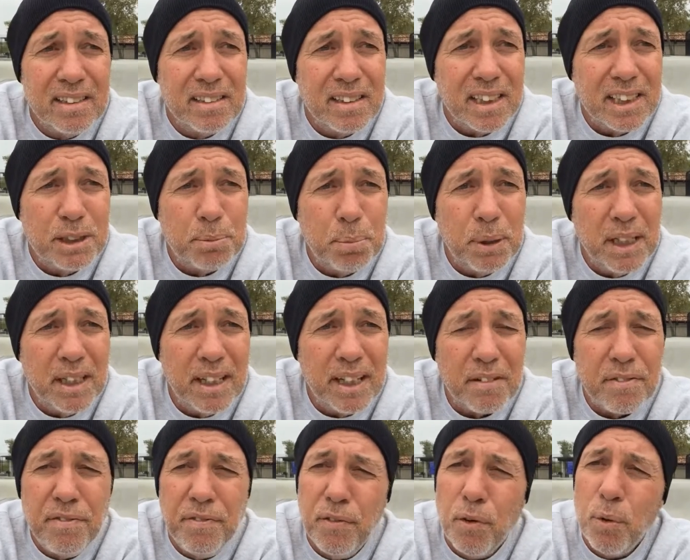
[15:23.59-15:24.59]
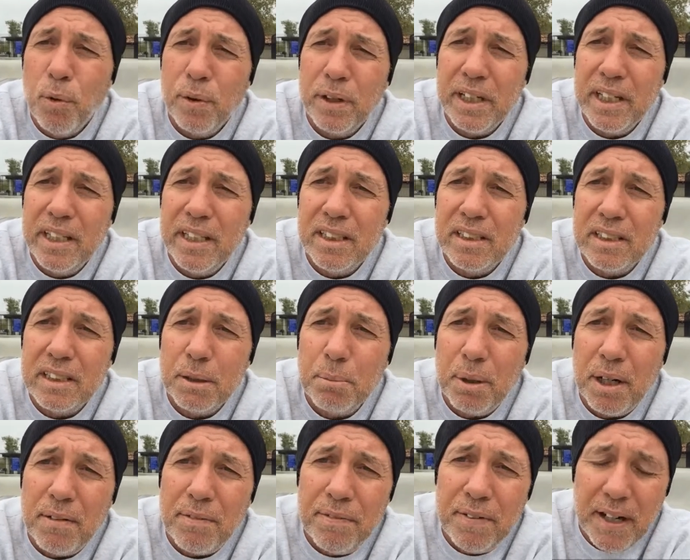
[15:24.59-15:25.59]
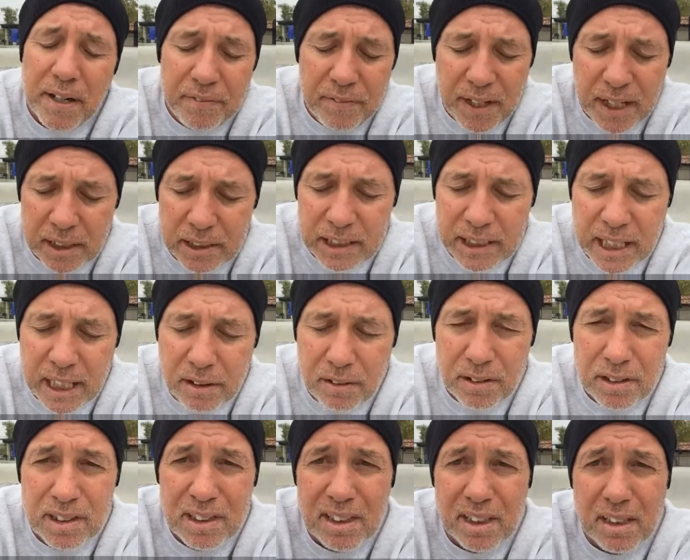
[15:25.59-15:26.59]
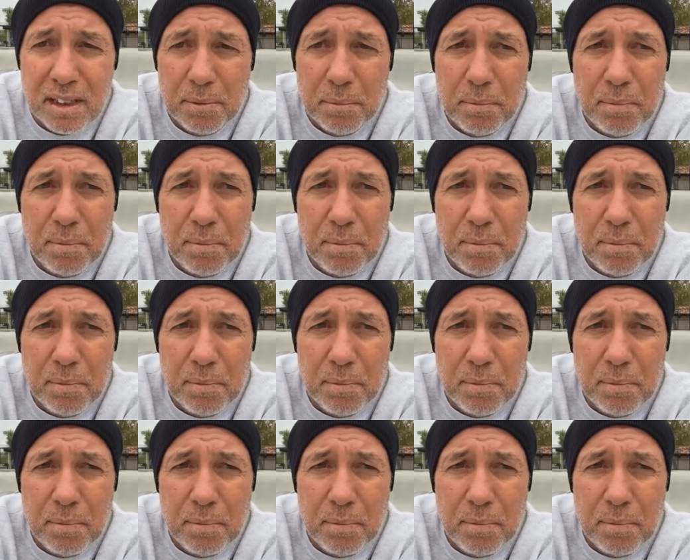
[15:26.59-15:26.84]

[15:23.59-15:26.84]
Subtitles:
I spent like 4 years and about 5,000 hours